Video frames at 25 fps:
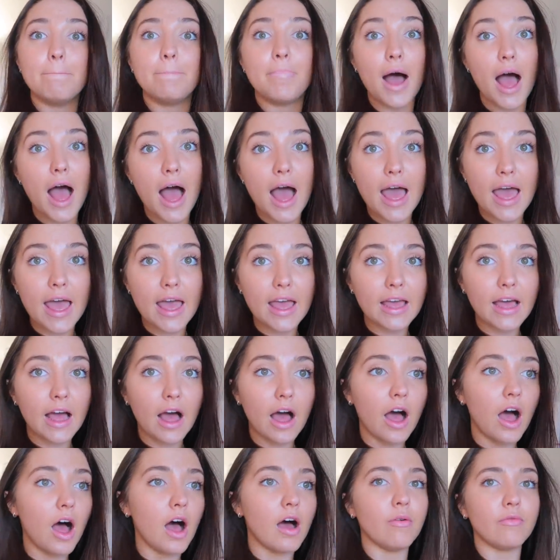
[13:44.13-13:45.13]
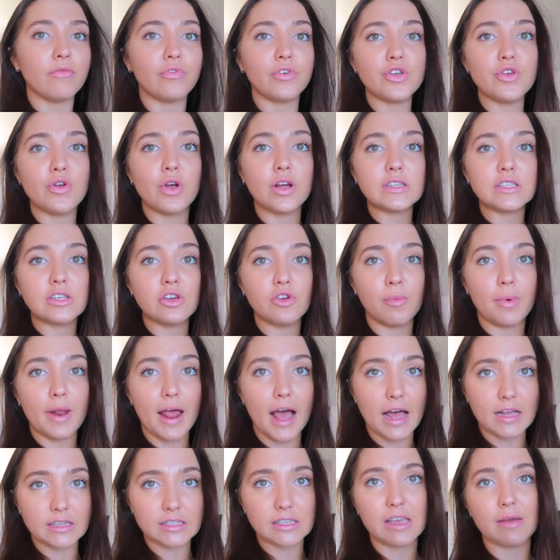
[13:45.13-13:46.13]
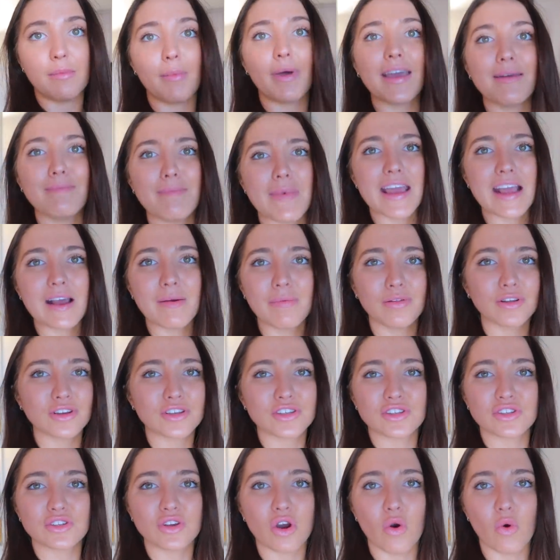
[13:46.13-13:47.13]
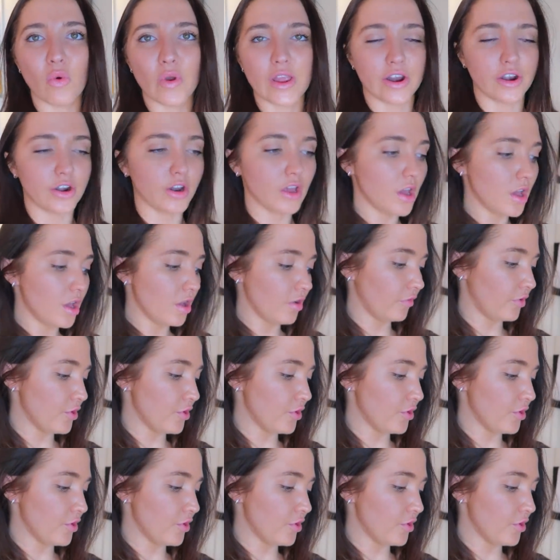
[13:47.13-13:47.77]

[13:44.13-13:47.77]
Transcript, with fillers: But um, for you guys who have been asking, my makeup looks so weird.